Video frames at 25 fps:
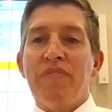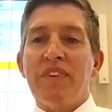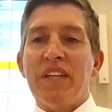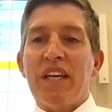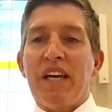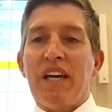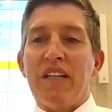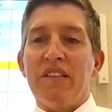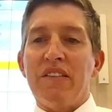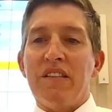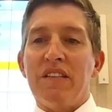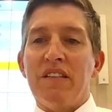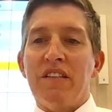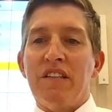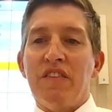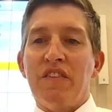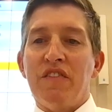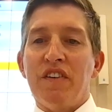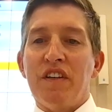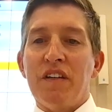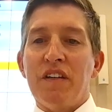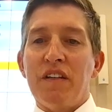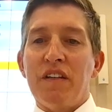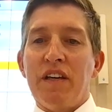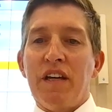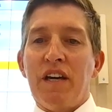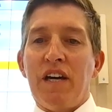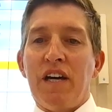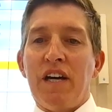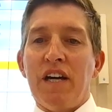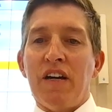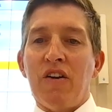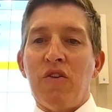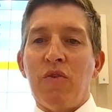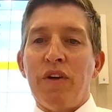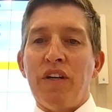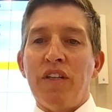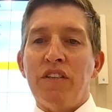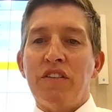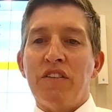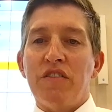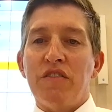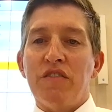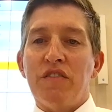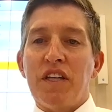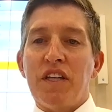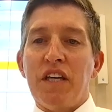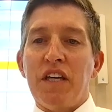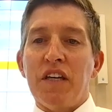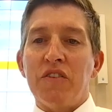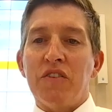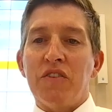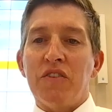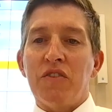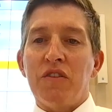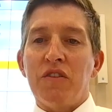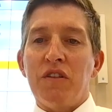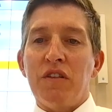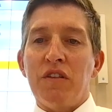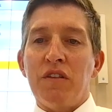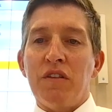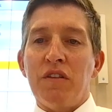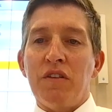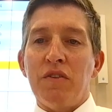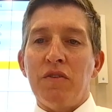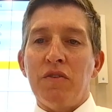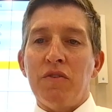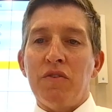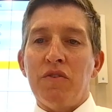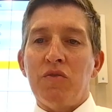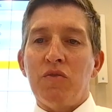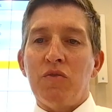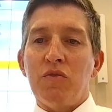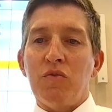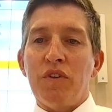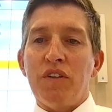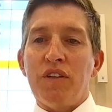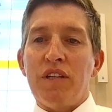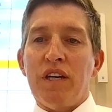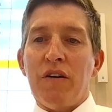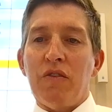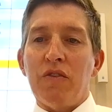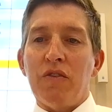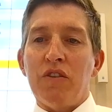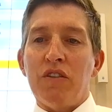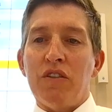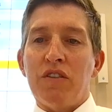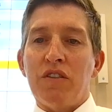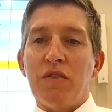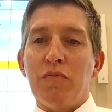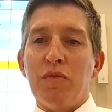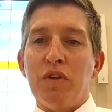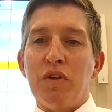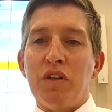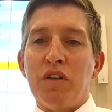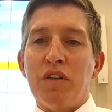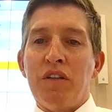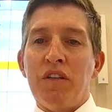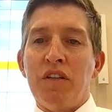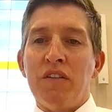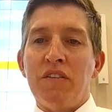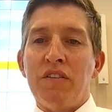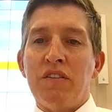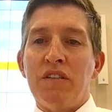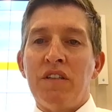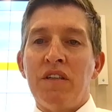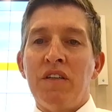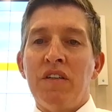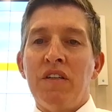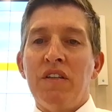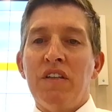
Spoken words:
had significantly higher rates of cancer than those without disabilities,